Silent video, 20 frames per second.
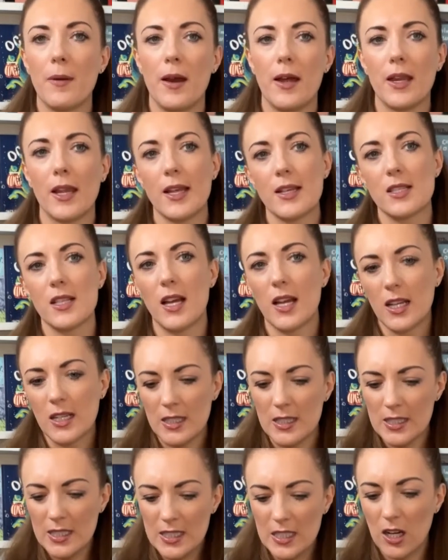And he's like,
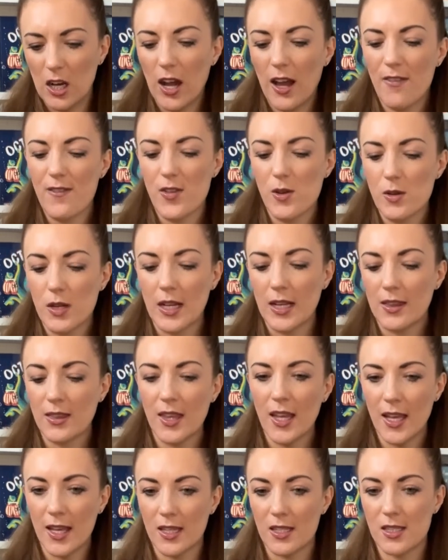oh, I feel like
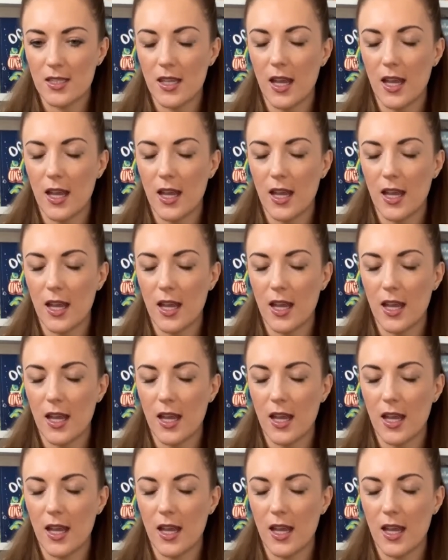this.